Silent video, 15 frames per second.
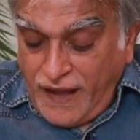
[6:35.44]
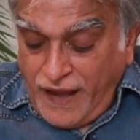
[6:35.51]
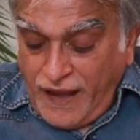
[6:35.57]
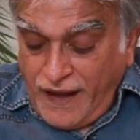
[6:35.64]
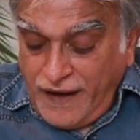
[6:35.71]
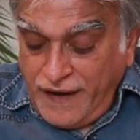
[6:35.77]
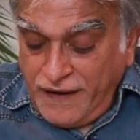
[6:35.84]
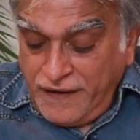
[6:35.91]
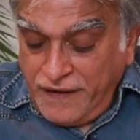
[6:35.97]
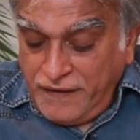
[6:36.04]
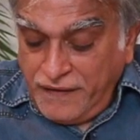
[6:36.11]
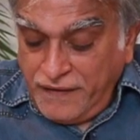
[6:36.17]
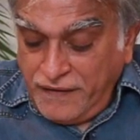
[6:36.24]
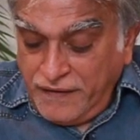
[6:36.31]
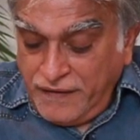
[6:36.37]

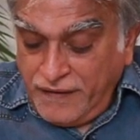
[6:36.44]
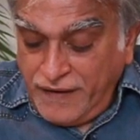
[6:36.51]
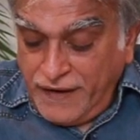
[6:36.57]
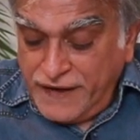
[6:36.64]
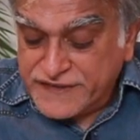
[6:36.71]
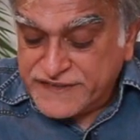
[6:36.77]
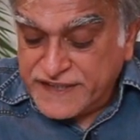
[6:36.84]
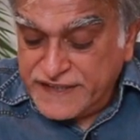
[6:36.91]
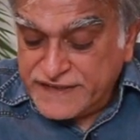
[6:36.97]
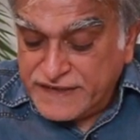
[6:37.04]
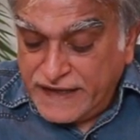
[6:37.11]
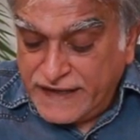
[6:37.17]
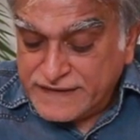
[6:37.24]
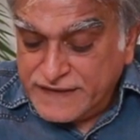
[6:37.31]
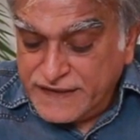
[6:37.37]
And uh, it says
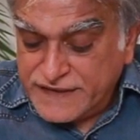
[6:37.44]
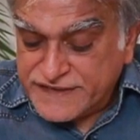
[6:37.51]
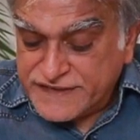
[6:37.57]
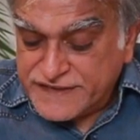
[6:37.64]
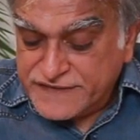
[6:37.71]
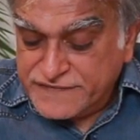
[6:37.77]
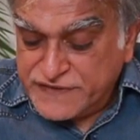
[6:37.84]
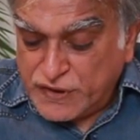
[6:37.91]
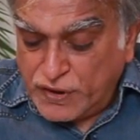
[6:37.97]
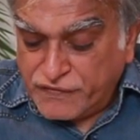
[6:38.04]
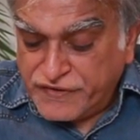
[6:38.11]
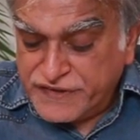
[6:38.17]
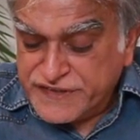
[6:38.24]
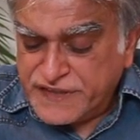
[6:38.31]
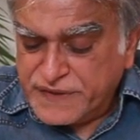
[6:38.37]
like this Without
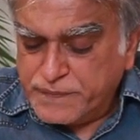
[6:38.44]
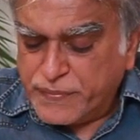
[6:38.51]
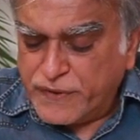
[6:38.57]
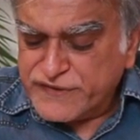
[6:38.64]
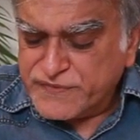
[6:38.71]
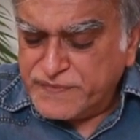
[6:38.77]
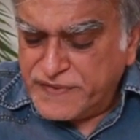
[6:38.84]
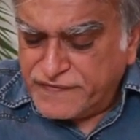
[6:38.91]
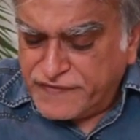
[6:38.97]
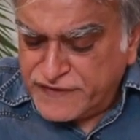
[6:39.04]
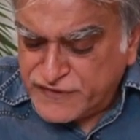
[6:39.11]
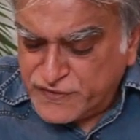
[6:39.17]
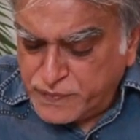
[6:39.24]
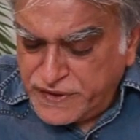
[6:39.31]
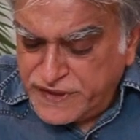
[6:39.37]
faith, it is impossible for
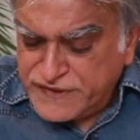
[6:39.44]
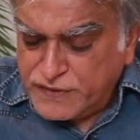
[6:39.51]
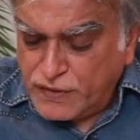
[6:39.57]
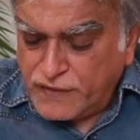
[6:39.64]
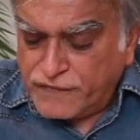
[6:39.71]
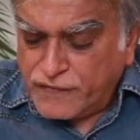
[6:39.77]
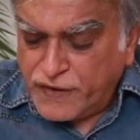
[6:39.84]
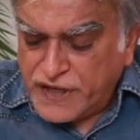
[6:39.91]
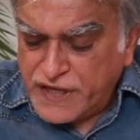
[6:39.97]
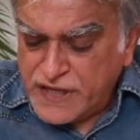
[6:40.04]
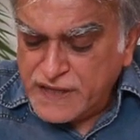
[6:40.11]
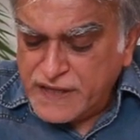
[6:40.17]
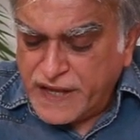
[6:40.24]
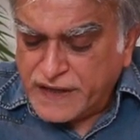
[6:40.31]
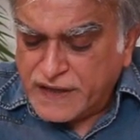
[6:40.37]
us to please God. For
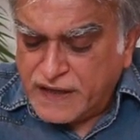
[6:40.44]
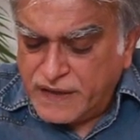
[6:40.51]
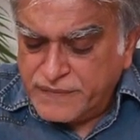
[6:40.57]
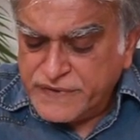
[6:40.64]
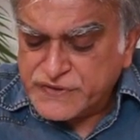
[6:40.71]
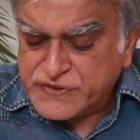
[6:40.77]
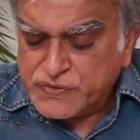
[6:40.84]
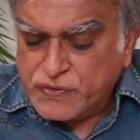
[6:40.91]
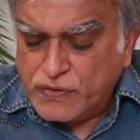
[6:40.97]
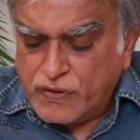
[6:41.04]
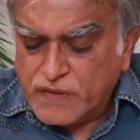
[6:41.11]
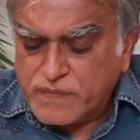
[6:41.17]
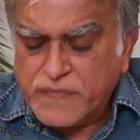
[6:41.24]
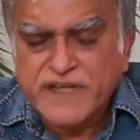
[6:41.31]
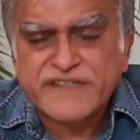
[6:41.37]
he that cometh to
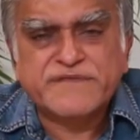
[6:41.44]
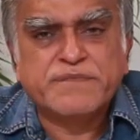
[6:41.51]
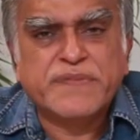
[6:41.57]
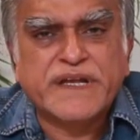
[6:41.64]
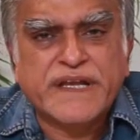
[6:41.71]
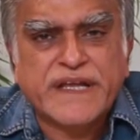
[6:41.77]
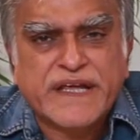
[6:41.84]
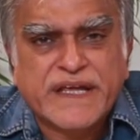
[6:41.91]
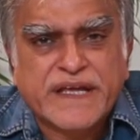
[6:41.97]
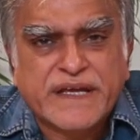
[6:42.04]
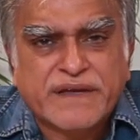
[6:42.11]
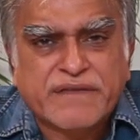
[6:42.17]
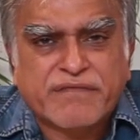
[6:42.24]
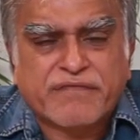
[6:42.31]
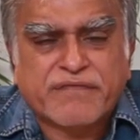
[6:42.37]
God must
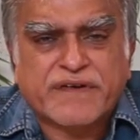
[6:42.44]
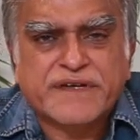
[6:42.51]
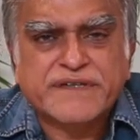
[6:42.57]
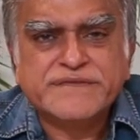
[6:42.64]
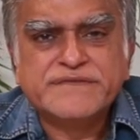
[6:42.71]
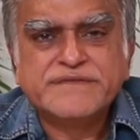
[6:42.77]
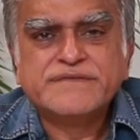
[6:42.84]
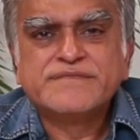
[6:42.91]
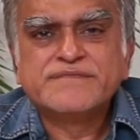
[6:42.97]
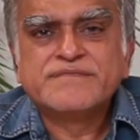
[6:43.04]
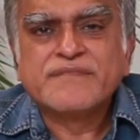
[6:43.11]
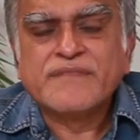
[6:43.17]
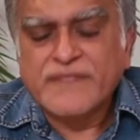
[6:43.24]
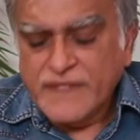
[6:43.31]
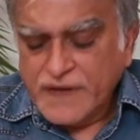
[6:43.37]
believe.
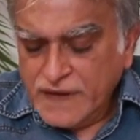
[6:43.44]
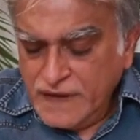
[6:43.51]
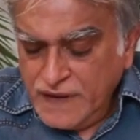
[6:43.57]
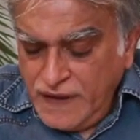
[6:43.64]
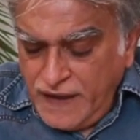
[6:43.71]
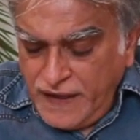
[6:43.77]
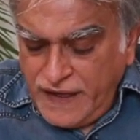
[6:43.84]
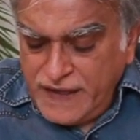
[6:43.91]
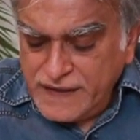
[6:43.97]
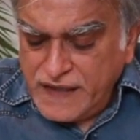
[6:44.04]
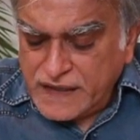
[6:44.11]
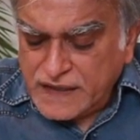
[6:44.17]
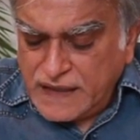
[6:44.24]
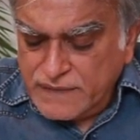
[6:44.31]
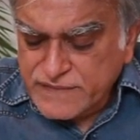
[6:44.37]
He
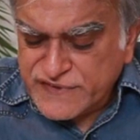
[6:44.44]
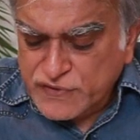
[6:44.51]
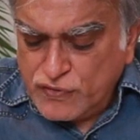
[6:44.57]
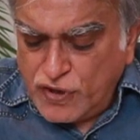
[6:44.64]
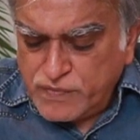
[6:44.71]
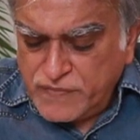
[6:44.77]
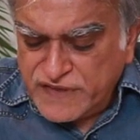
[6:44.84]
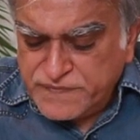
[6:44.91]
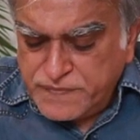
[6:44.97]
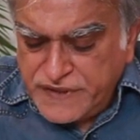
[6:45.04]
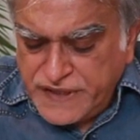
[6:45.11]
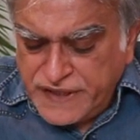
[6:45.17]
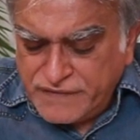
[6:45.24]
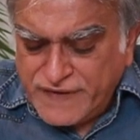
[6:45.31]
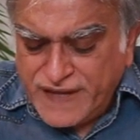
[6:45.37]
that comes to God must
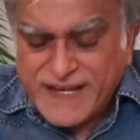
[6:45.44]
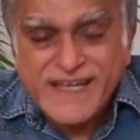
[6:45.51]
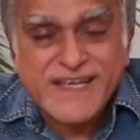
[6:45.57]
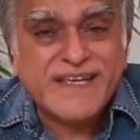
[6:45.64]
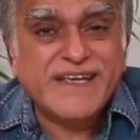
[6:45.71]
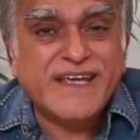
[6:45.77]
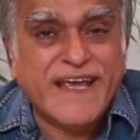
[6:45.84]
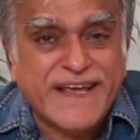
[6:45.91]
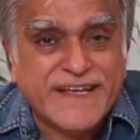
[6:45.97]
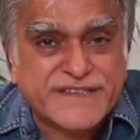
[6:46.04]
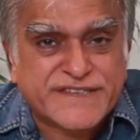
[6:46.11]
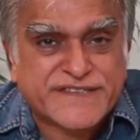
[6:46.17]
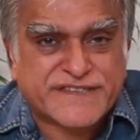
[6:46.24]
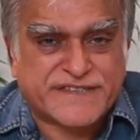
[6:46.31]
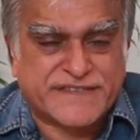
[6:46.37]
believe that he
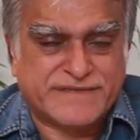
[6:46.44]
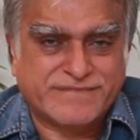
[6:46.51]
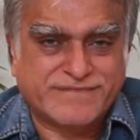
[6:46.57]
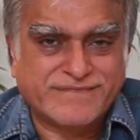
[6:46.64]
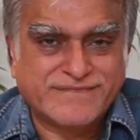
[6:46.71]
is